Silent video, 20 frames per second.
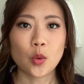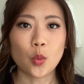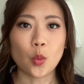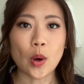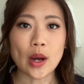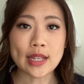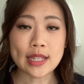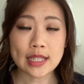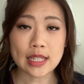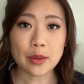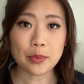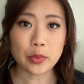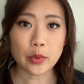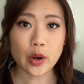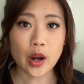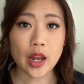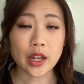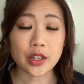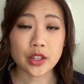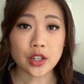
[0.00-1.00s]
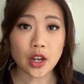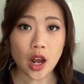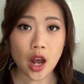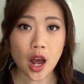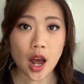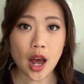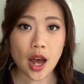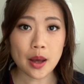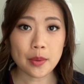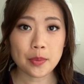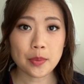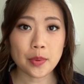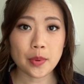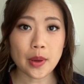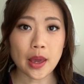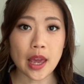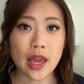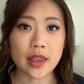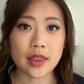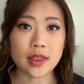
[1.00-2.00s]
one zipper on top
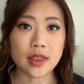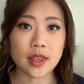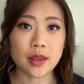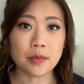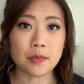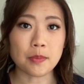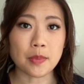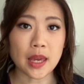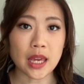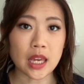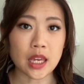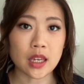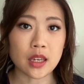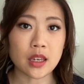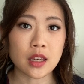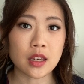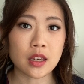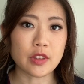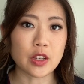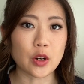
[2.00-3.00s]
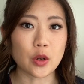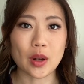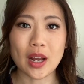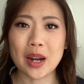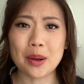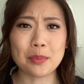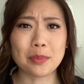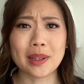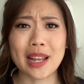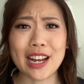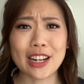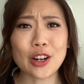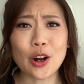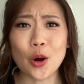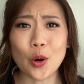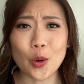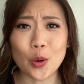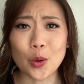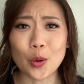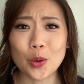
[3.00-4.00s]
and the big, you know, kind of black
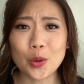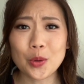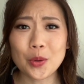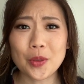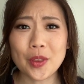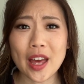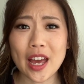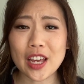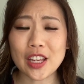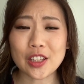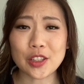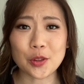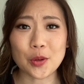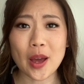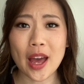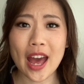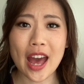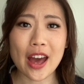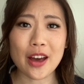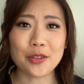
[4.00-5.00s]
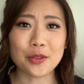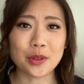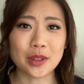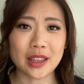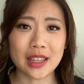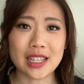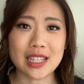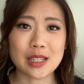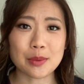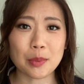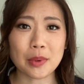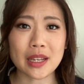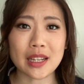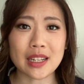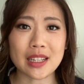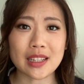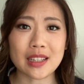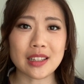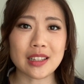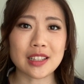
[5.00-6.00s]
hole that you have with the
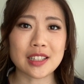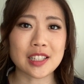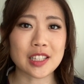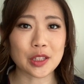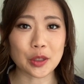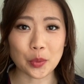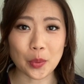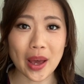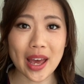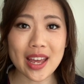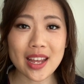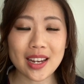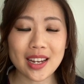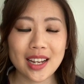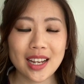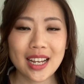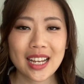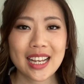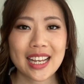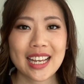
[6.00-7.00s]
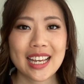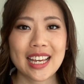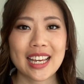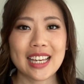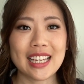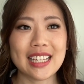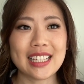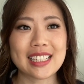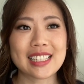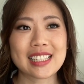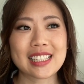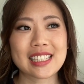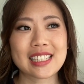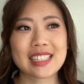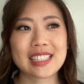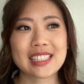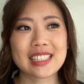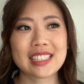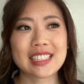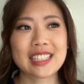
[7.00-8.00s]
speedy silhouette.
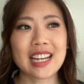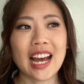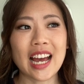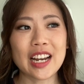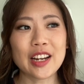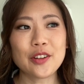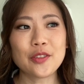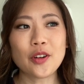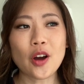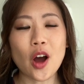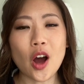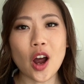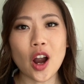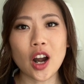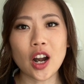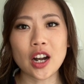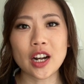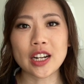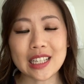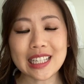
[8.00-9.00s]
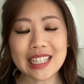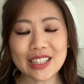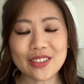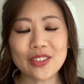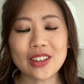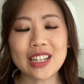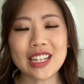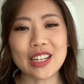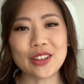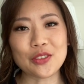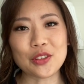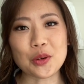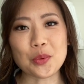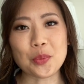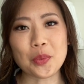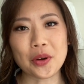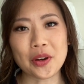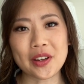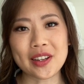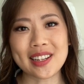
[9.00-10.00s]
It's kind of hard, even if you
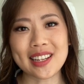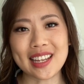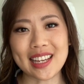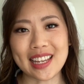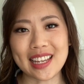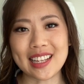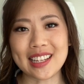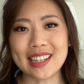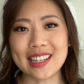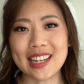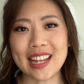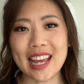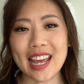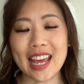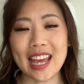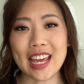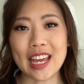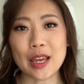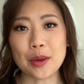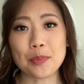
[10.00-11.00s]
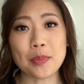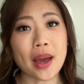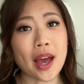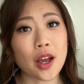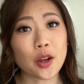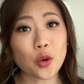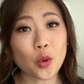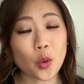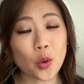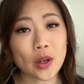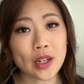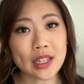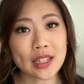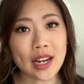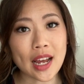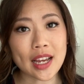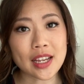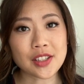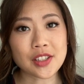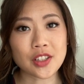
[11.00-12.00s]
put in a bag
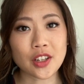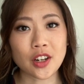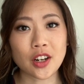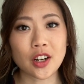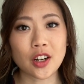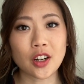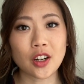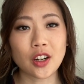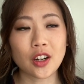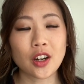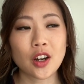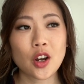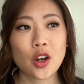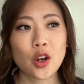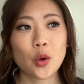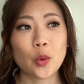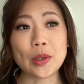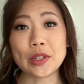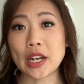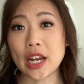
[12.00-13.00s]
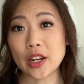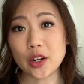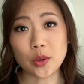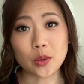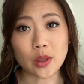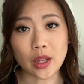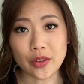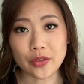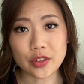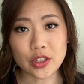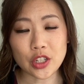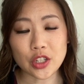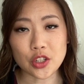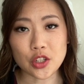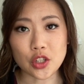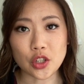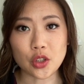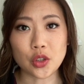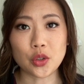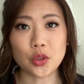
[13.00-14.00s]
organizer, which I don't love to
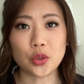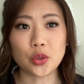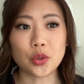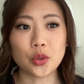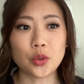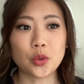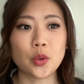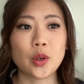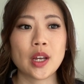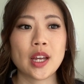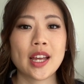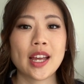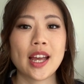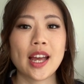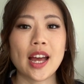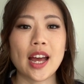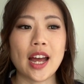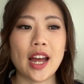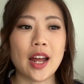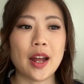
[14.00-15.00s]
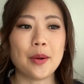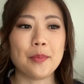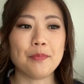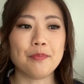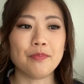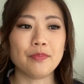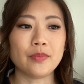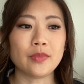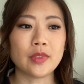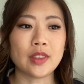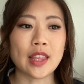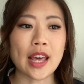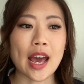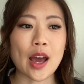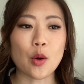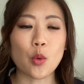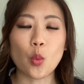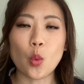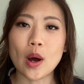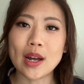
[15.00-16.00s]
do, um,
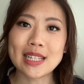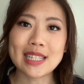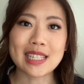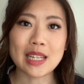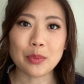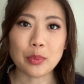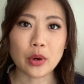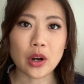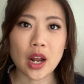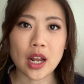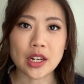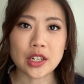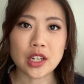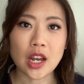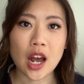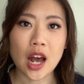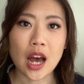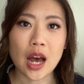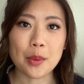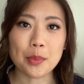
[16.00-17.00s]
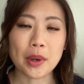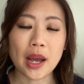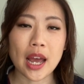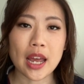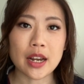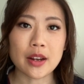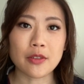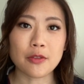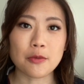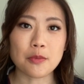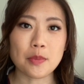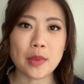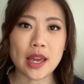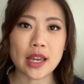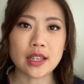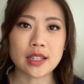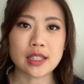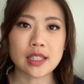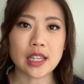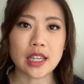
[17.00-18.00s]
that one zipper on top kind of
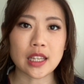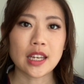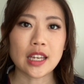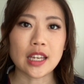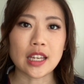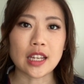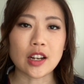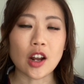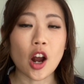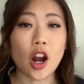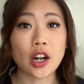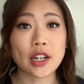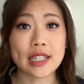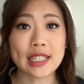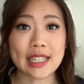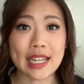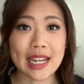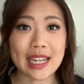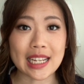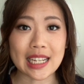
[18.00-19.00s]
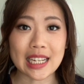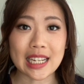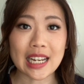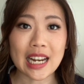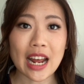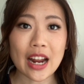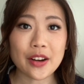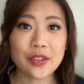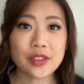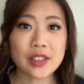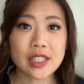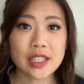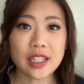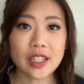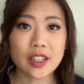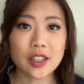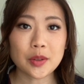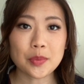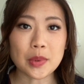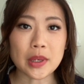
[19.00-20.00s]
makes it hard to get in and out of
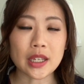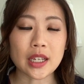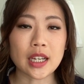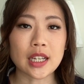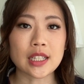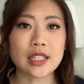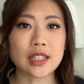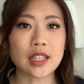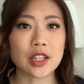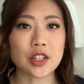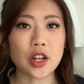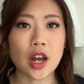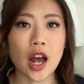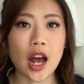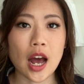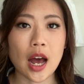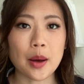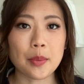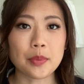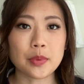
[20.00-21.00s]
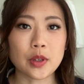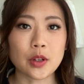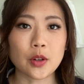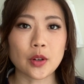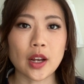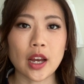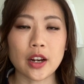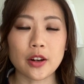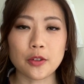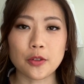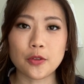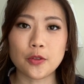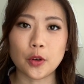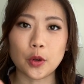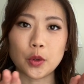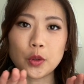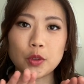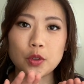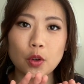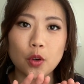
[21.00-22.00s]
still because the top, you know, kind of
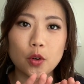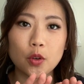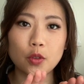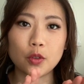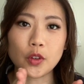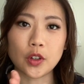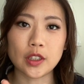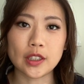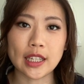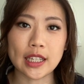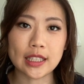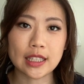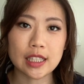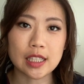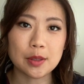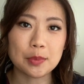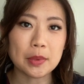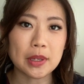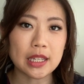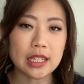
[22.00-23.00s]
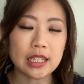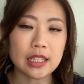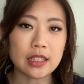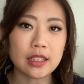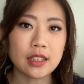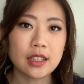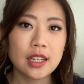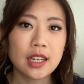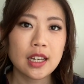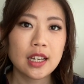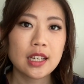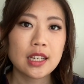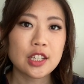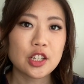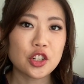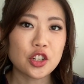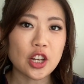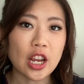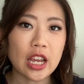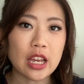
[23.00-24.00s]
folds over like the speedy
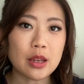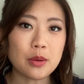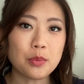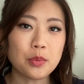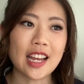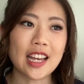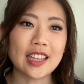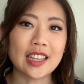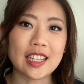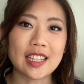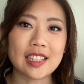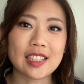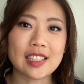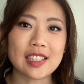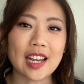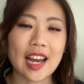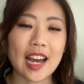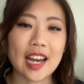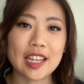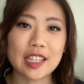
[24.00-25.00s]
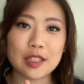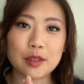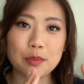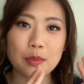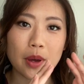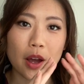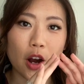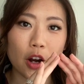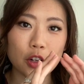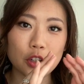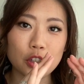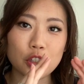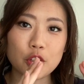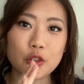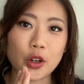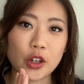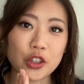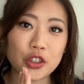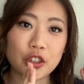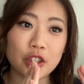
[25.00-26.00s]
shape and the sides are
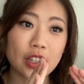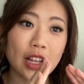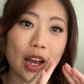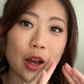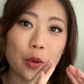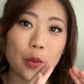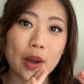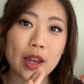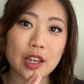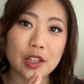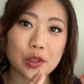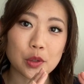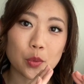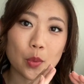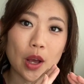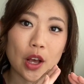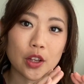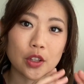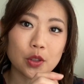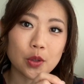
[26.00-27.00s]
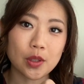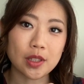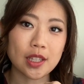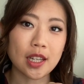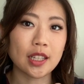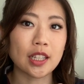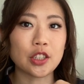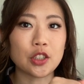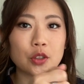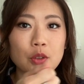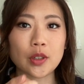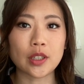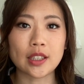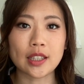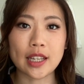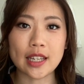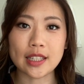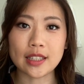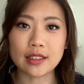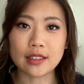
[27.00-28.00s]
structured that way as well. So it's not like you can
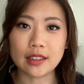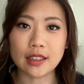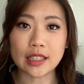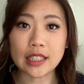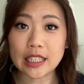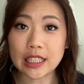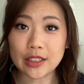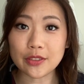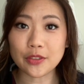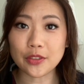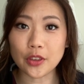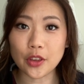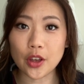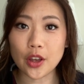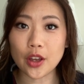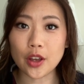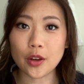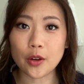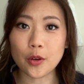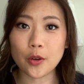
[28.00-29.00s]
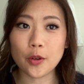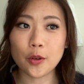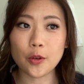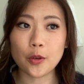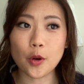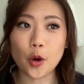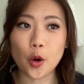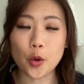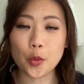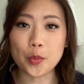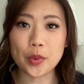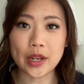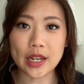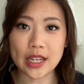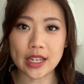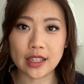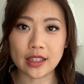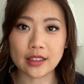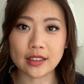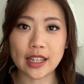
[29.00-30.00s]
like leave the
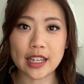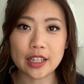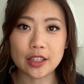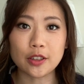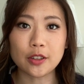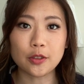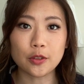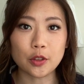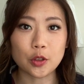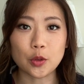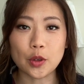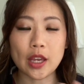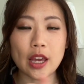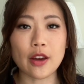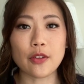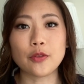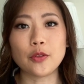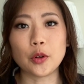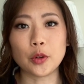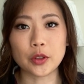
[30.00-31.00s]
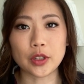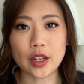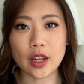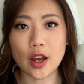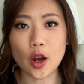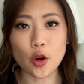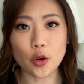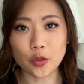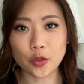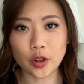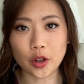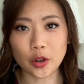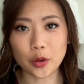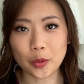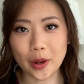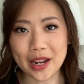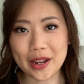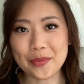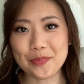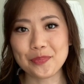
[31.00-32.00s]
opening, like you can't fold it over,
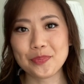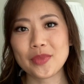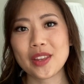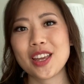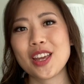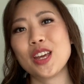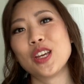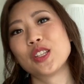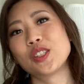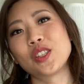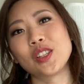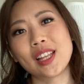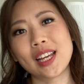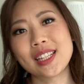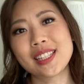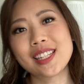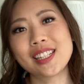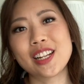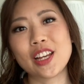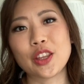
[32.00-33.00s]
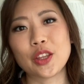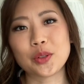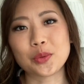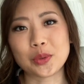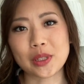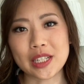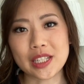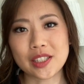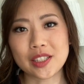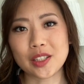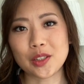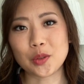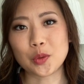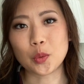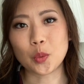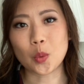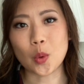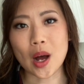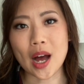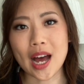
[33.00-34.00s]
right? So that's another
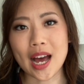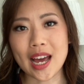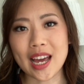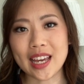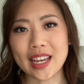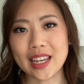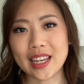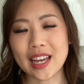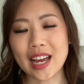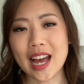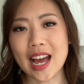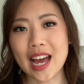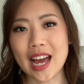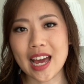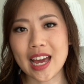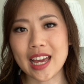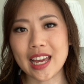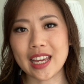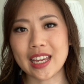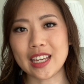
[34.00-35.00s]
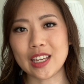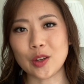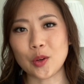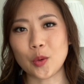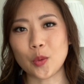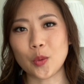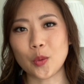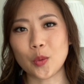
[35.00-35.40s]
reason why I